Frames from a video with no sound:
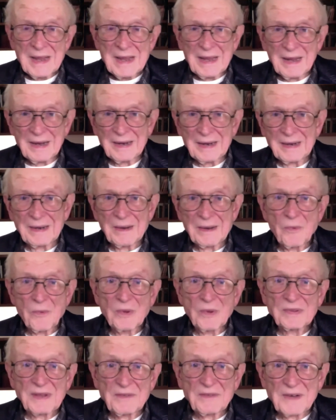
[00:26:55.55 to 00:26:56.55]

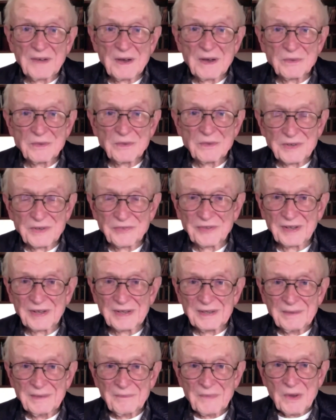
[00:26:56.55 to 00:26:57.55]
What they found was that
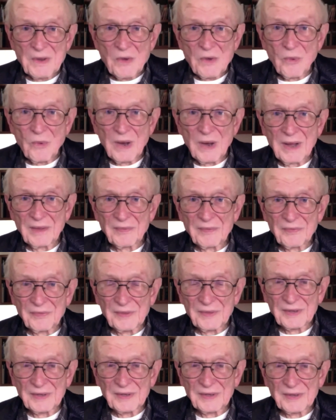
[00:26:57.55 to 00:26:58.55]
while the
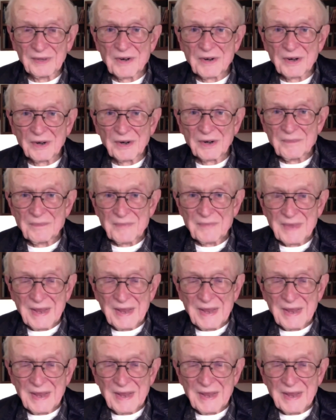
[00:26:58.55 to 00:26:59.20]
governor